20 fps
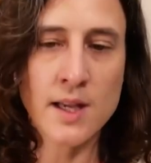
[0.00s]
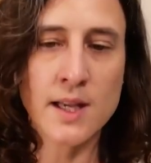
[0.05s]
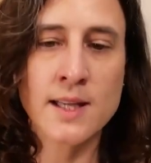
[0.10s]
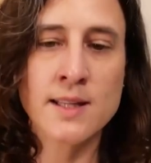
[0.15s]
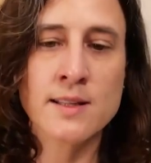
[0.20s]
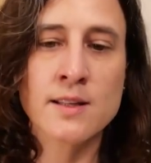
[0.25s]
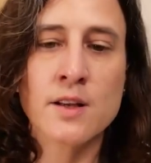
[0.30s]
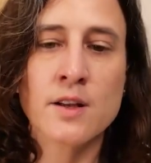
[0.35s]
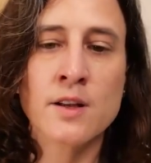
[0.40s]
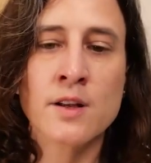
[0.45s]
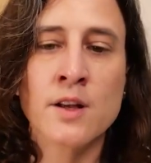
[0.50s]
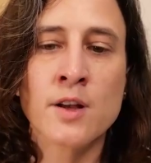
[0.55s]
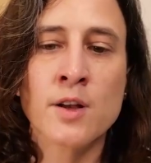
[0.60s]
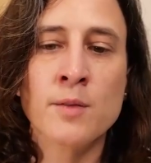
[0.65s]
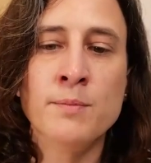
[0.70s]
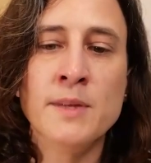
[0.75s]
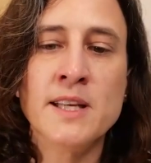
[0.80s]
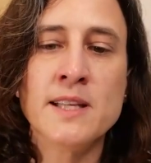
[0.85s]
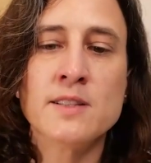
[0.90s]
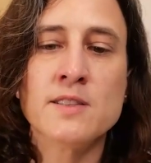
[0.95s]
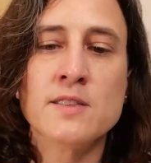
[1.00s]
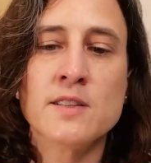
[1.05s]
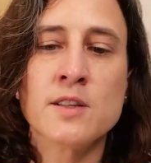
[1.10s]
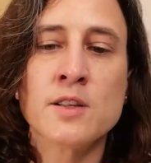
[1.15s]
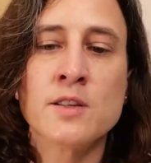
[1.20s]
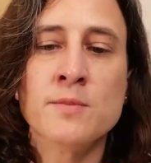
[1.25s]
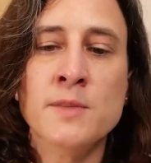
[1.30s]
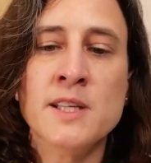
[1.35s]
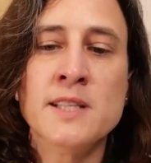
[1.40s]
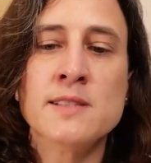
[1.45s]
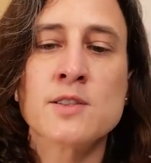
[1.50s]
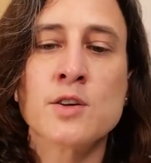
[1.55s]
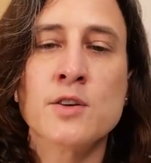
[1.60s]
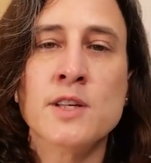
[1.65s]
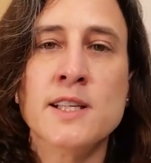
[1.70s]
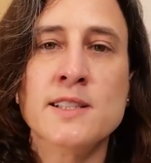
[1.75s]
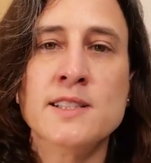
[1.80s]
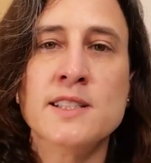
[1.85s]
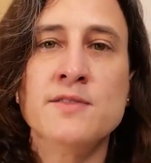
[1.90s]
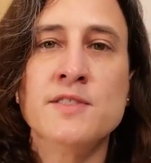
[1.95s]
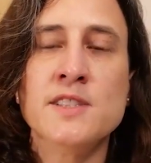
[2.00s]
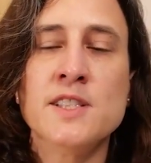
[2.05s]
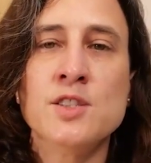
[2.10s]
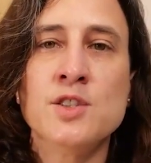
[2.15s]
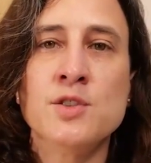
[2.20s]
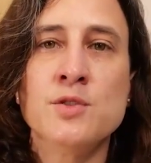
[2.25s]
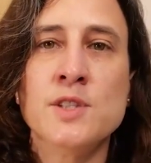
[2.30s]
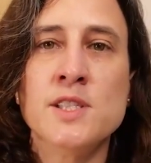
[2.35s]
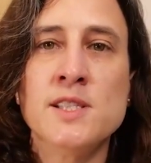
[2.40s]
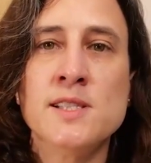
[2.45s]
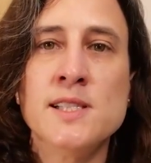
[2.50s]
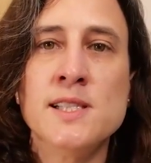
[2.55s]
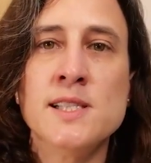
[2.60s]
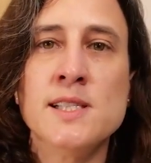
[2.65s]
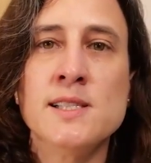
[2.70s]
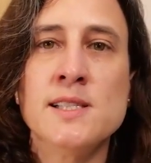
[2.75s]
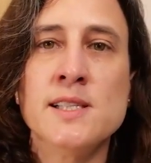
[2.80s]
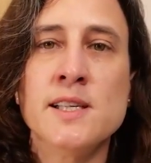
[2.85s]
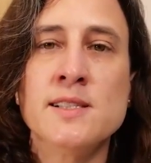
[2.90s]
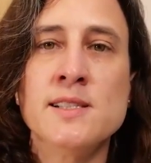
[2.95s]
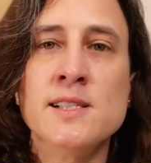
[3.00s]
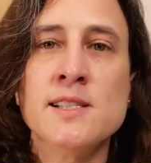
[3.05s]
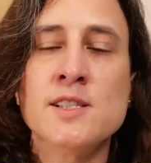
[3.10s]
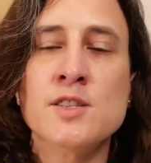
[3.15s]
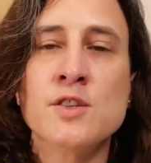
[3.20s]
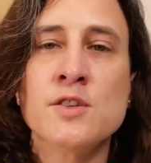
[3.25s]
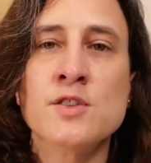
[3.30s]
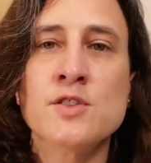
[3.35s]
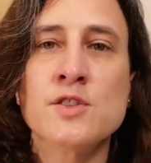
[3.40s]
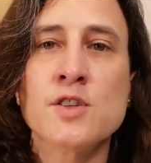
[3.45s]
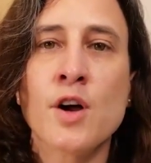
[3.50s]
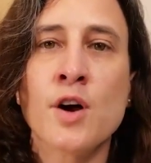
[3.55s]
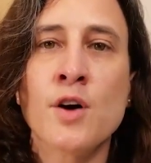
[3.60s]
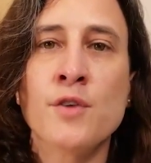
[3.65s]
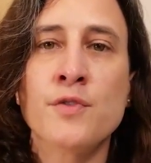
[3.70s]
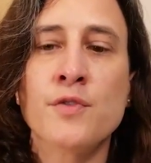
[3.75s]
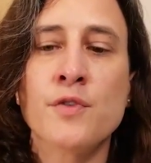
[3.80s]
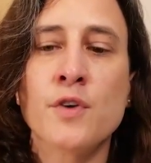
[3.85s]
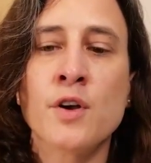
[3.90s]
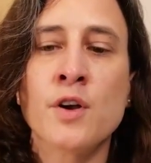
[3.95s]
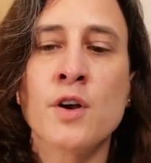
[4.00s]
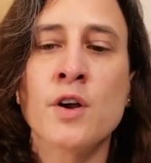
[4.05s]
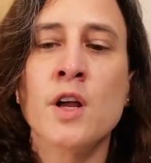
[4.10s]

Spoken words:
In mixed connective tissue disease, the existence of